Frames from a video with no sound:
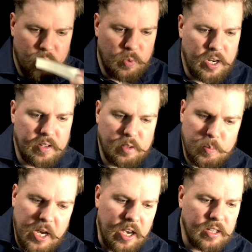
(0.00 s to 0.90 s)
Right off the
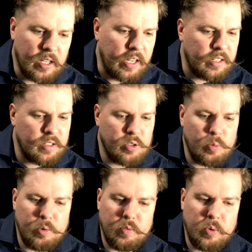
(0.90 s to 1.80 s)
bat, like,
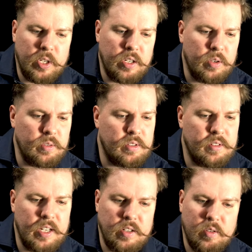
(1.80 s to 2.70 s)
super fruity notes
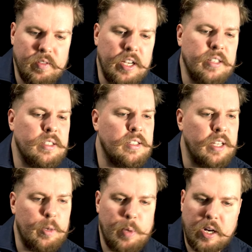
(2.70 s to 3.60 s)
in your face.
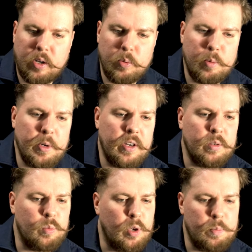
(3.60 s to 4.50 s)
Think Paco
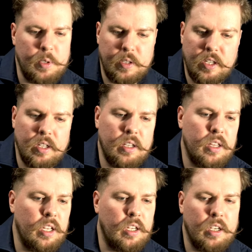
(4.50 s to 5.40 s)
Rabanne 1 million.
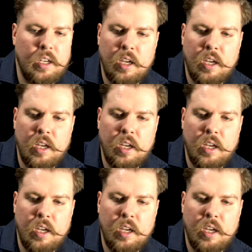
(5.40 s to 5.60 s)
Think.